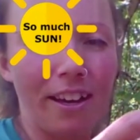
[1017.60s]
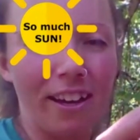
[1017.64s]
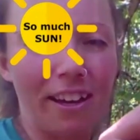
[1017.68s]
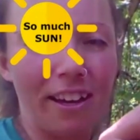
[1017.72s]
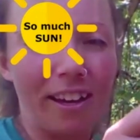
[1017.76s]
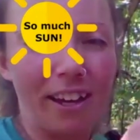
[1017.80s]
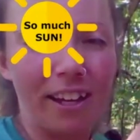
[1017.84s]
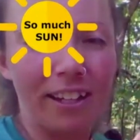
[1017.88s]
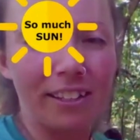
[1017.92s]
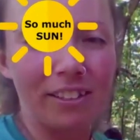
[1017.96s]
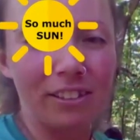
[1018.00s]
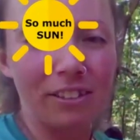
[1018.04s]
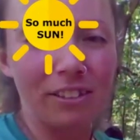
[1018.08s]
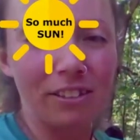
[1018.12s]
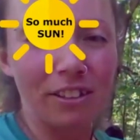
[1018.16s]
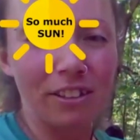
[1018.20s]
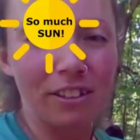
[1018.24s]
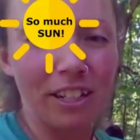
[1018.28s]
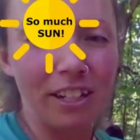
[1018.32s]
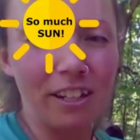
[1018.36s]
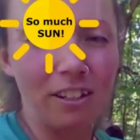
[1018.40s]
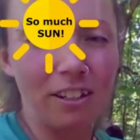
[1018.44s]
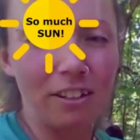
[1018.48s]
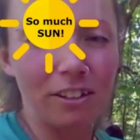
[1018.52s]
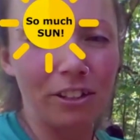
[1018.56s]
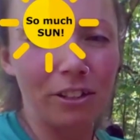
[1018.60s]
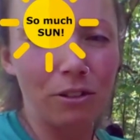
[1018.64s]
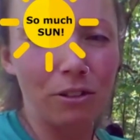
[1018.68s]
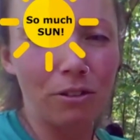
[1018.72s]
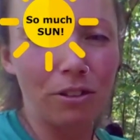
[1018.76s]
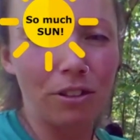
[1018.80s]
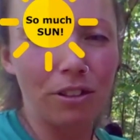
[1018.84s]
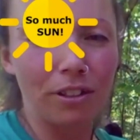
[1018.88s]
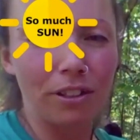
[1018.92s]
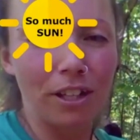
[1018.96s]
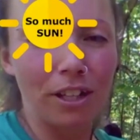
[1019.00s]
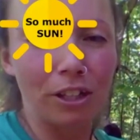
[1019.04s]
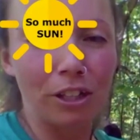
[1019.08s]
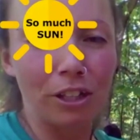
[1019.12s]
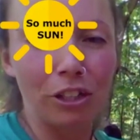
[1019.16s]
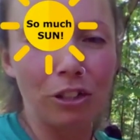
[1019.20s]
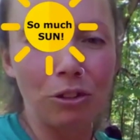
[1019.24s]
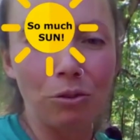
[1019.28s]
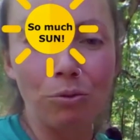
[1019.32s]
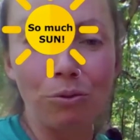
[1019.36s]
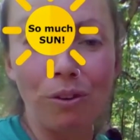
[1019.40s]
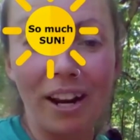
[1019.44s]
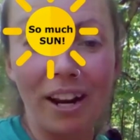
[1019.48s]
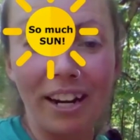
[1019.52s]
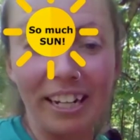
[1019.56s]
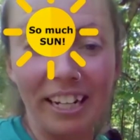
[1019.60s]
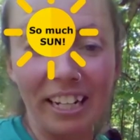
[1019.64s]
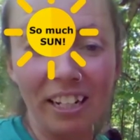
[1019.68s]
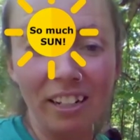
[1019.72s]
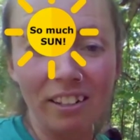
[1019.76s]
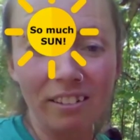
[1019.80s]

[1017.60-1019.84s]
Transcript: It's looking a little a little runny,